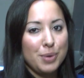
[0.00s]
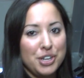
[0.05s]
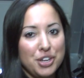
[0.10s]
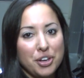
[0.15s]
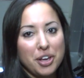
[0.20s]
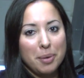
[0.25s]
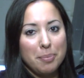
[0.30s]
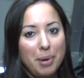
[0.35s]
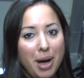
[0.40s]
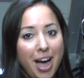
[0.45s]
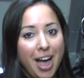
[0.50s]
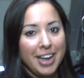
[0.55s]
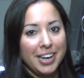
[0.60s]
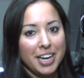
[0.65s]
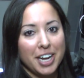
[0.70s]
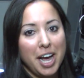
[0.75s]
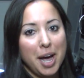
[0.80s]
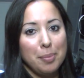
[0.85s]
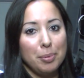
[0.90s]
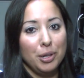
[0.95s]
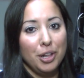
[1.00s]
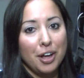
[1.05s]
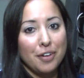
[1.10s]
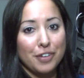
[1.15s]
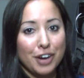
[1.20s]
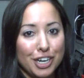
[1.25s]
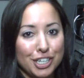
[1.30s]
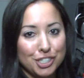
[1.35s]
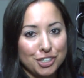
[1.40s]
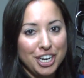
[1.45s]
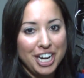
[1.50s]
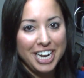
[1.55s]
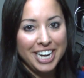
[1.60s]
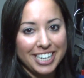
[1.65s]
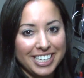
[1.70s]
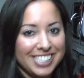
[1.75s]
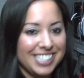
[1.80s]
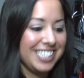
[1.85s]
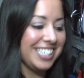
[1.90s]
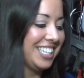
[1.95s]
when you combine a couple of our
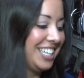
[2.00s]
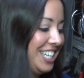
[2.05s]
drinks.